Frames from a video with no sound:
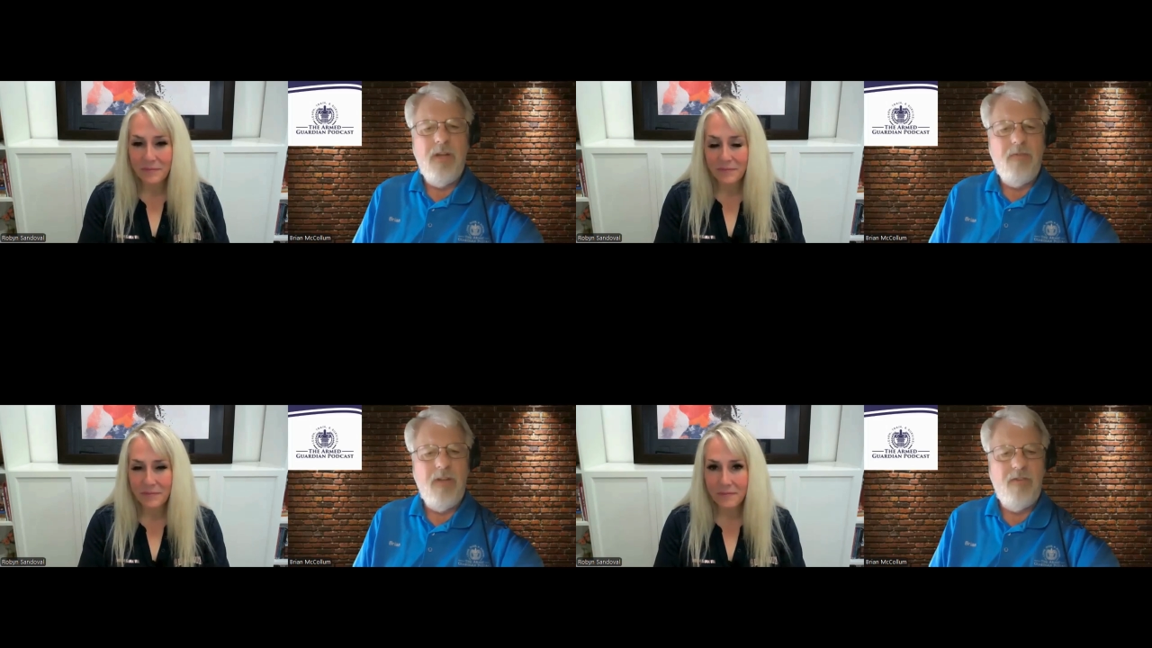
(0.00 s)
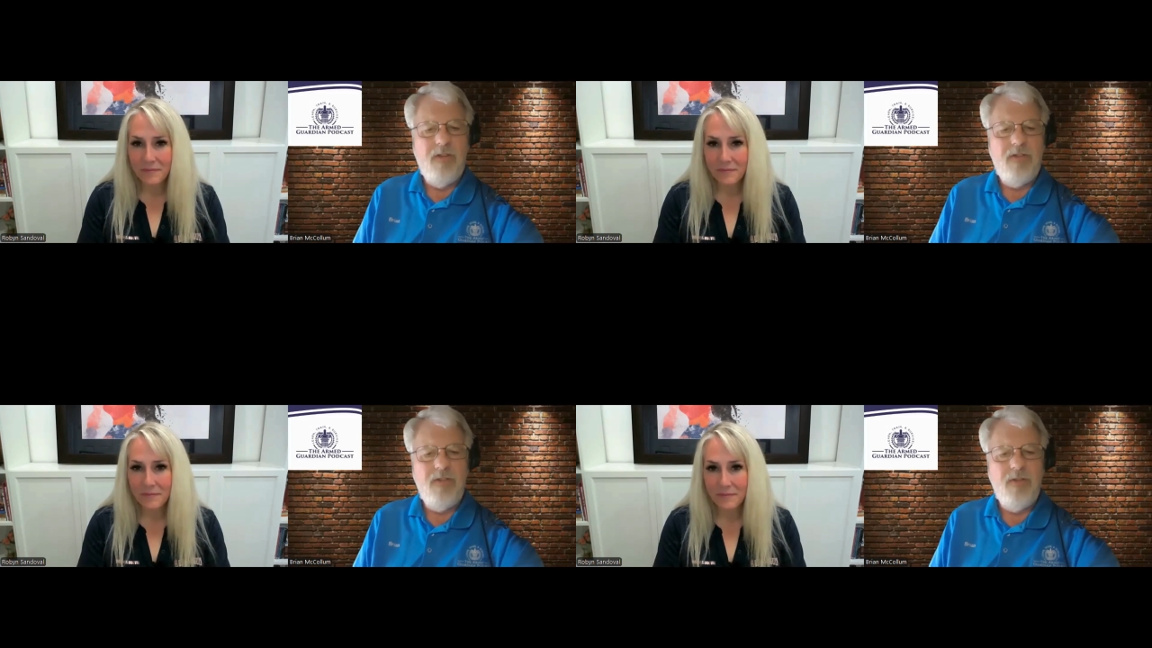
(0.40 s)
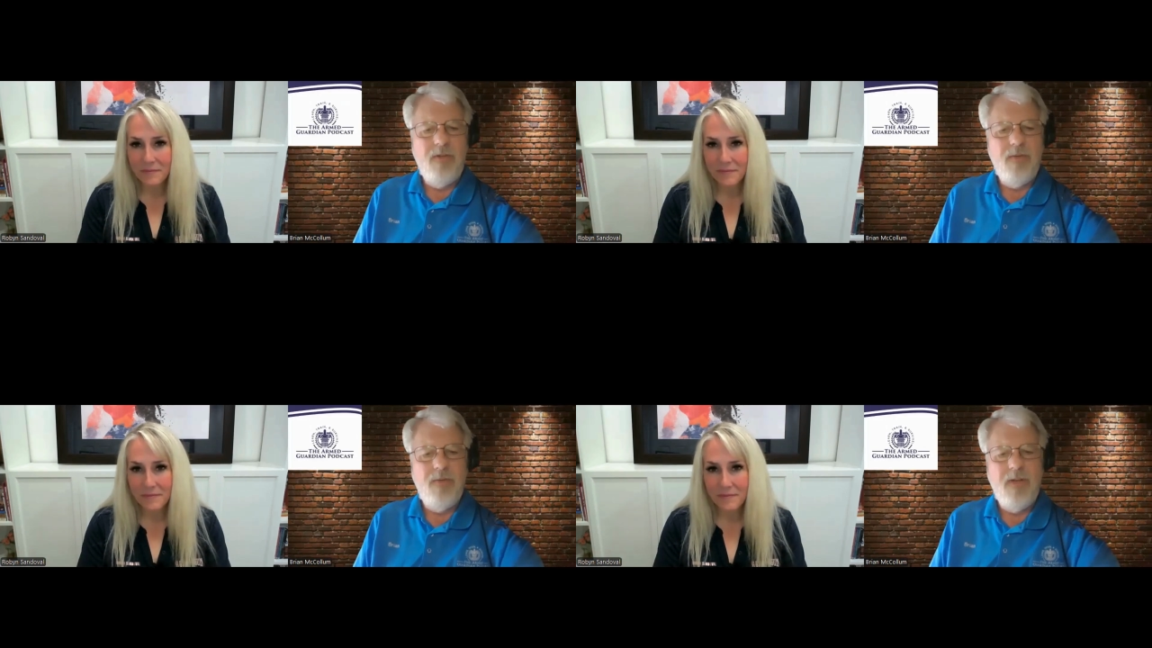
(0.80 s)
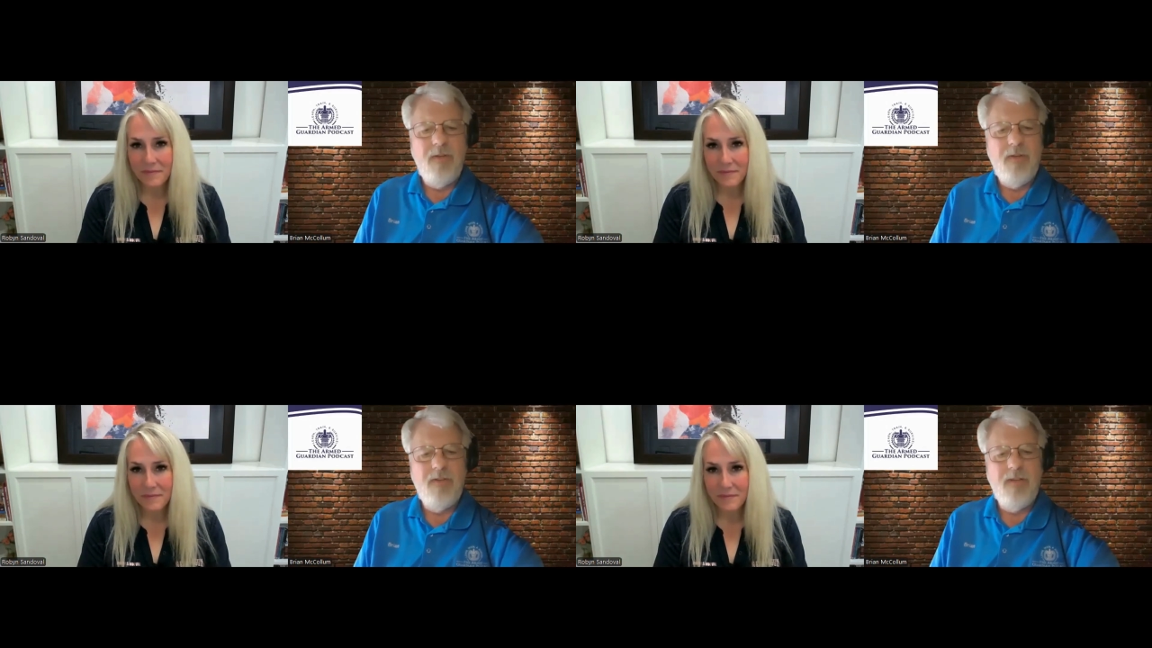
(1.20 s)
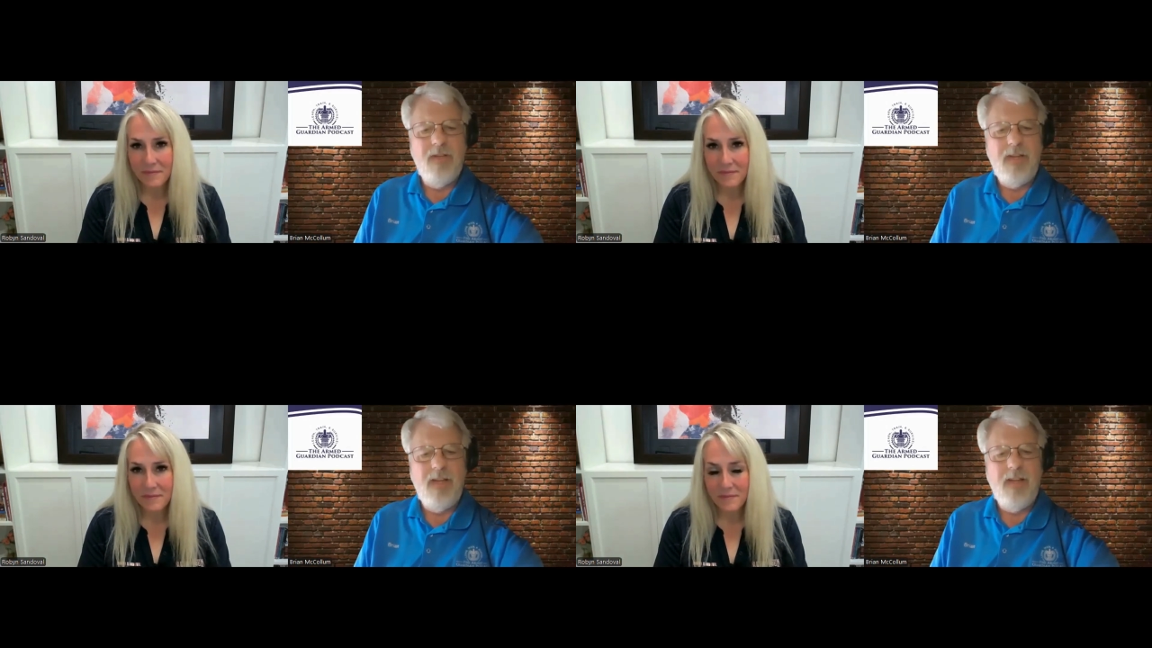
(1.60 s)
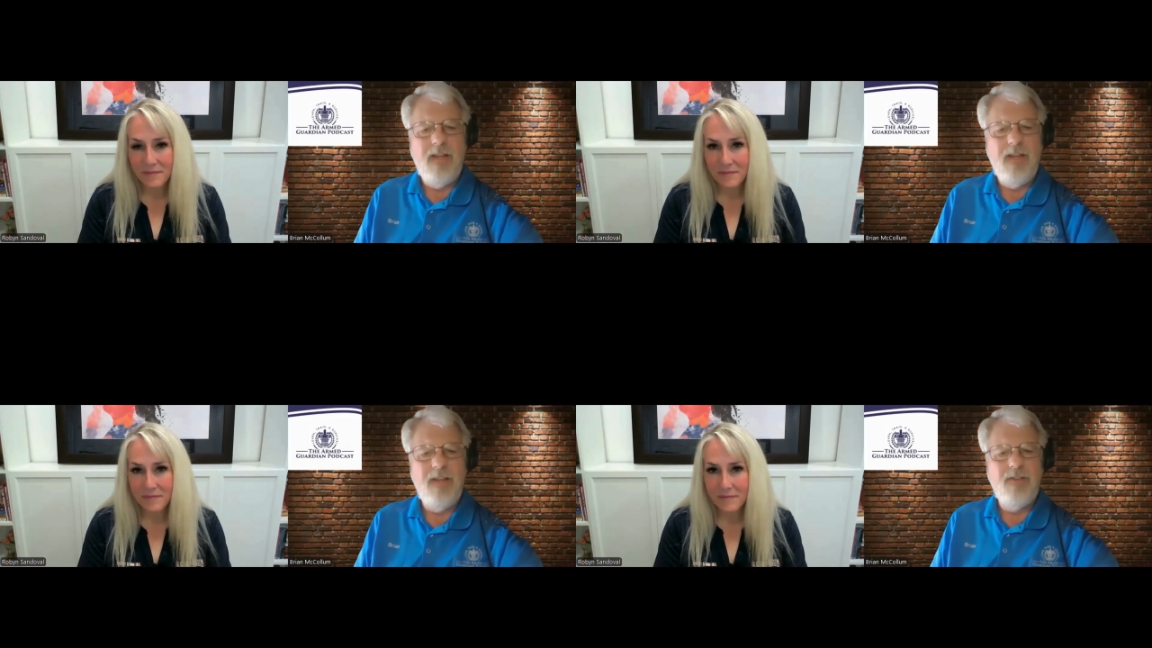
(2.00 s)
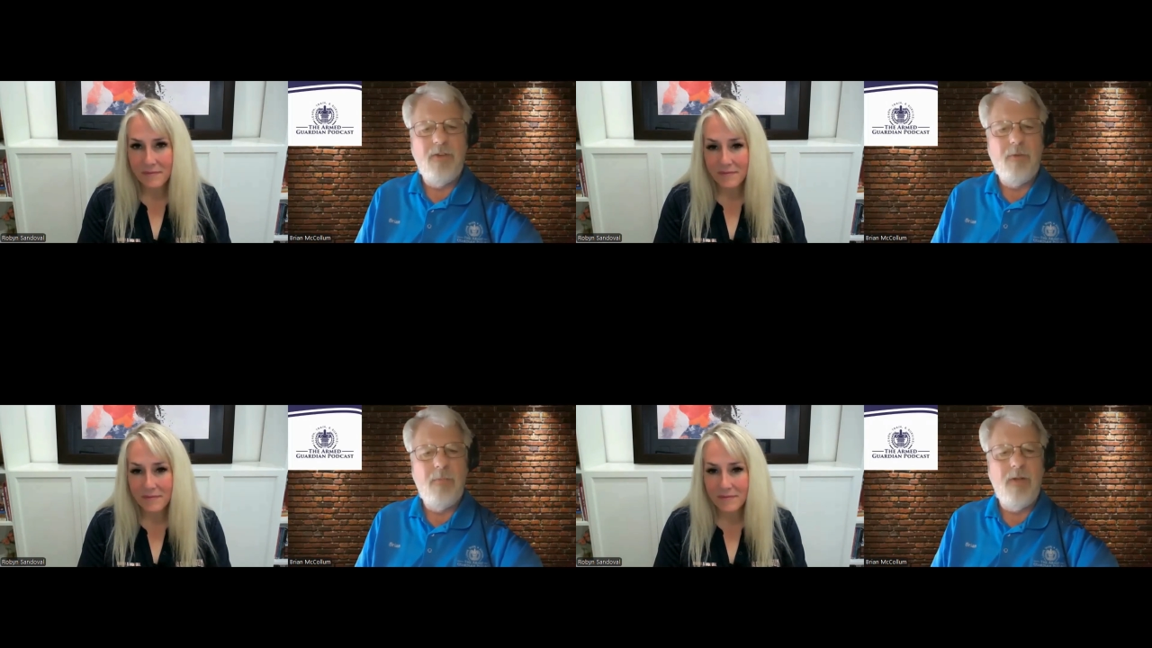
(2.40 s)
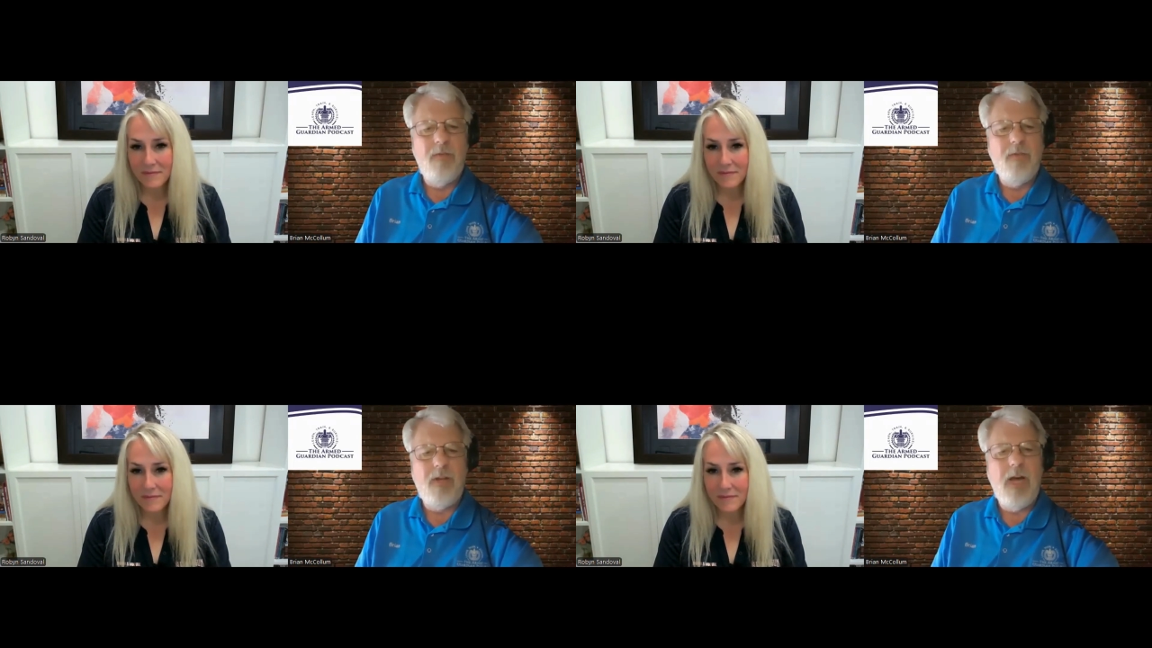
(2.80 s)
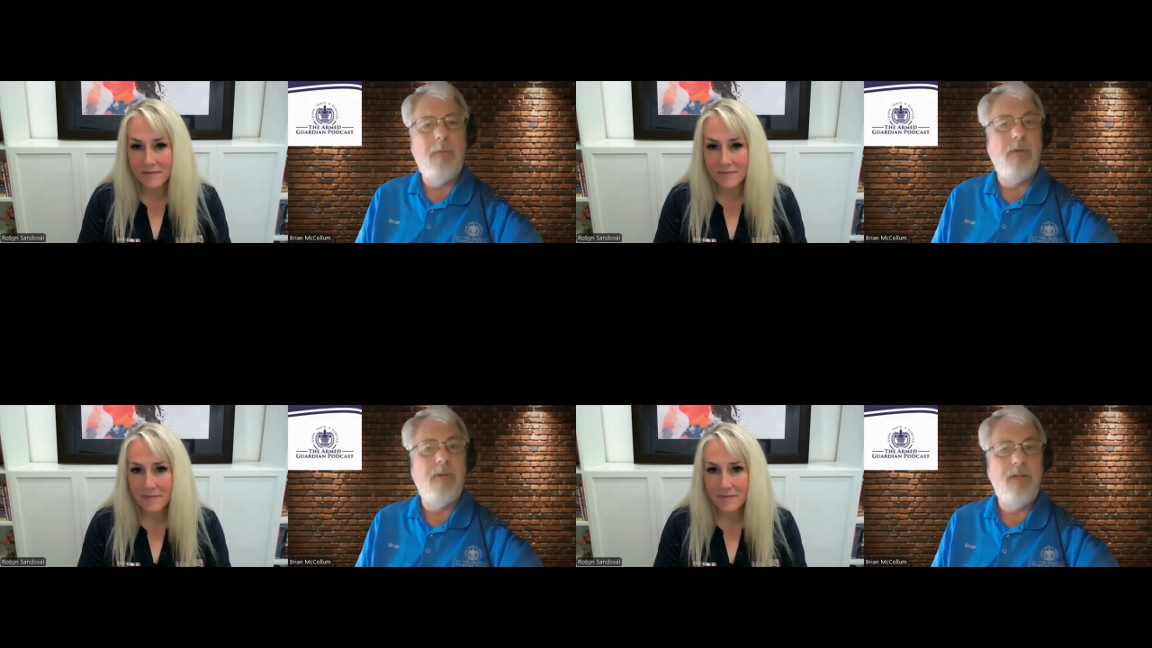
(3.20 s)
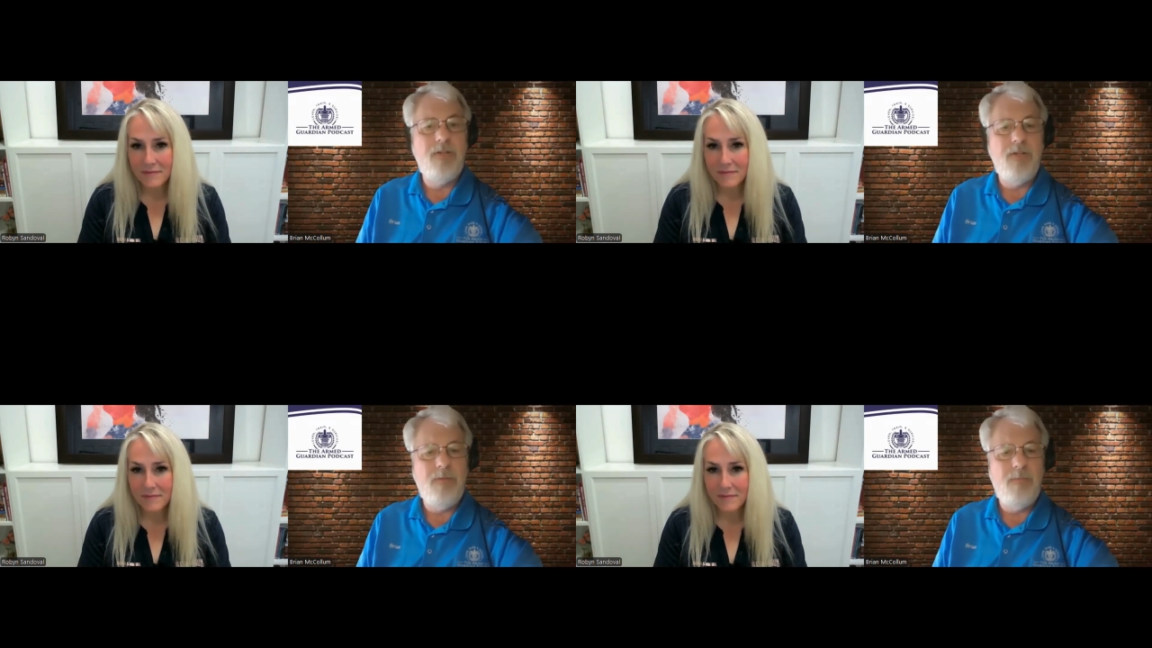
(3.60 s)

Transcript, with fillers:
Speaker 1: events that you do, you know, it, it is a little bit of a competition,